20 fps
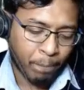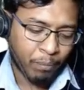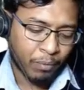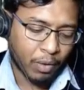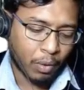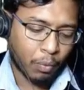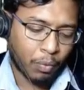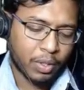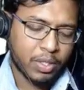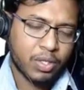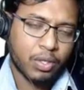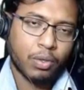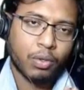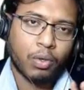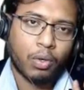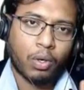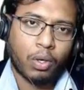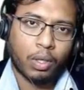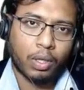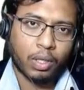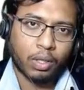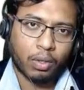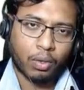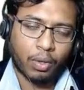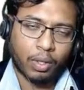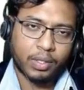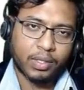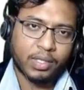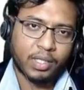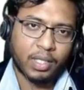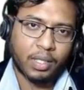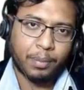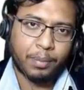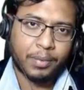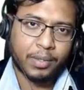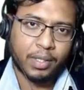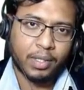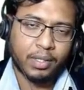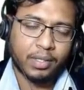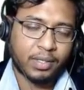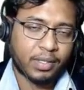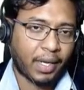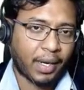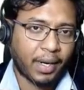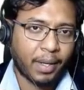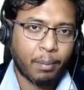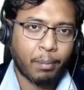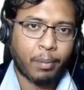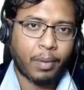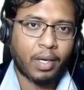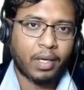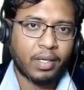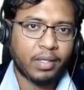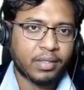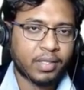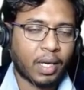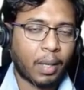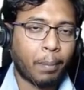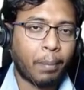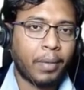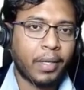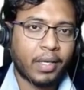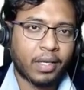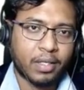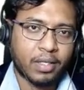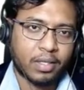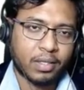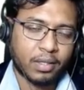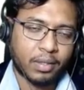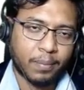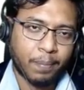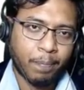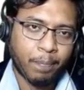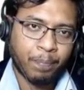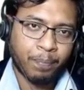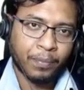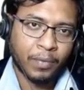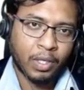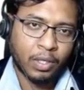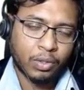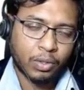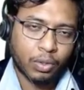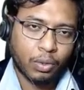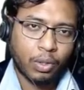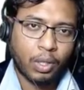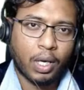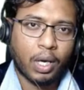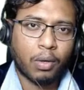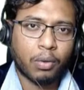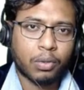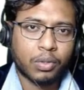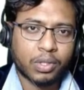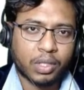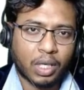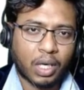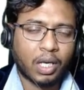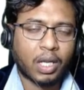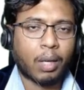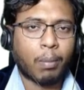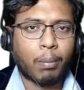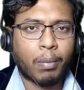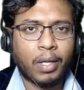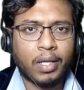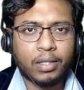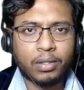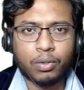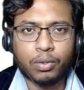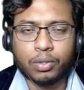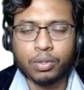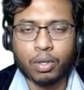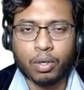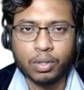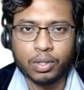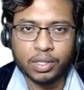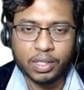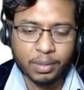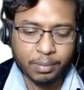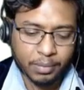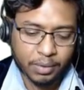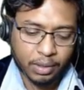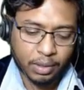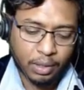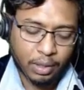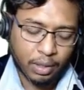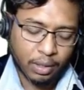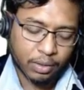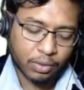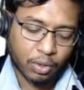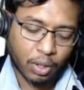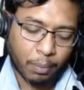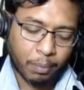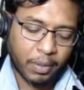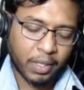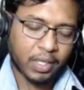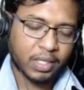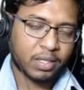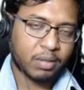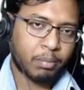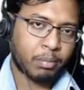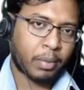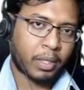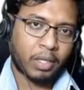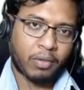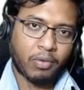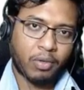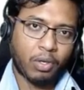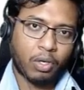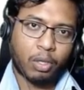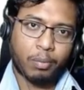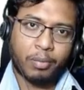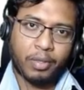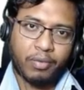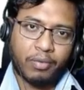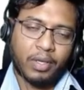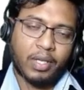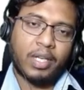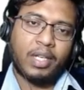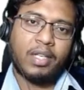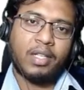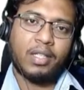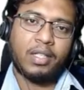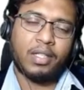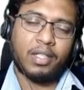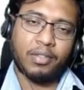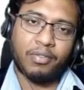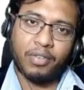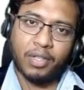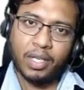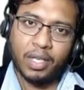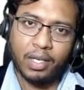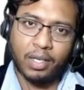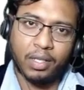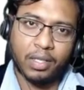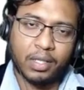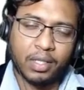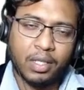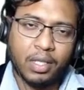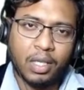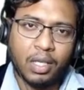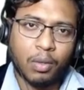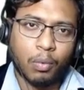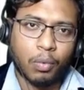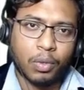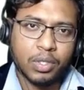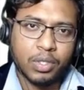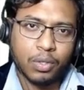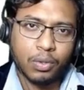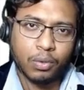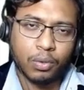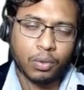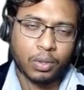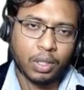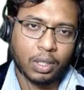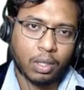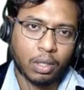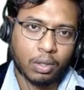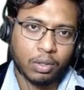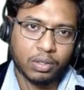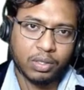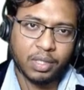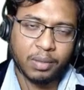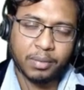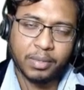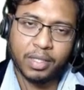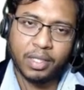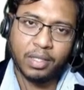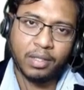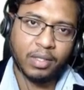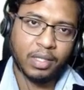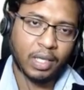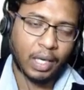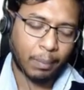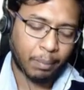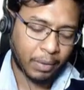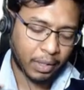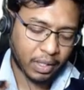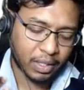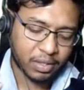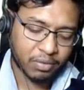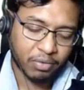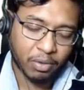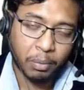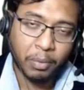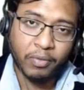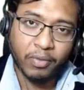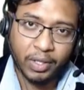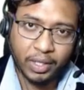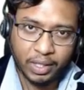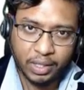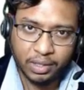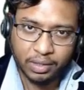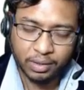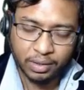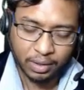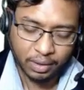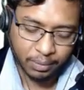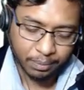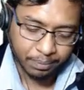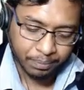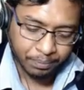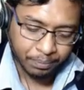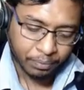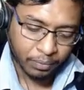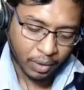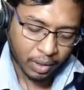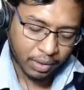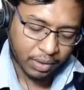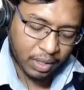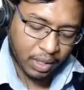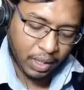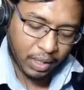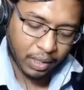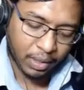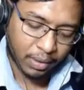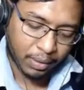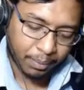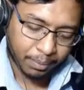once you know all the concepts, second part is application. So you have to start applying those concepts. So application part will not be very difficult. Once you know the concepts, then application will be very easy. See here,